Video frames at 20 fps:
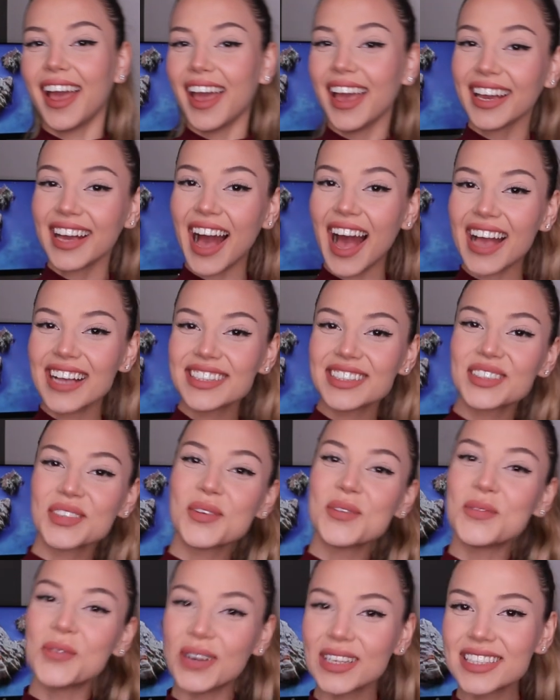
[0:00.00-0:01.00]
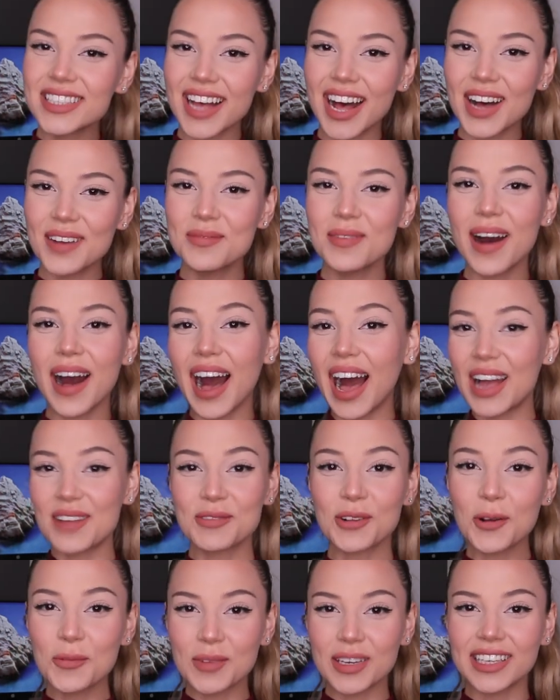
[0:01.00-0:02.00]
Hey guys, what's up? I'm
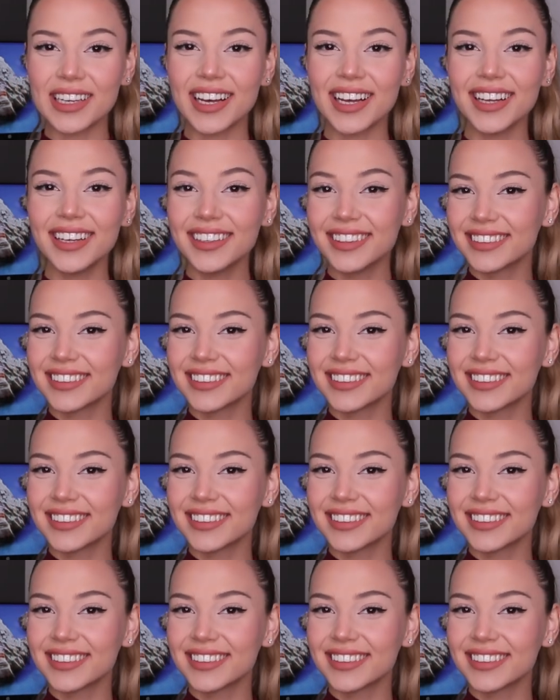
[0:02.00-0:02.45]
Romina.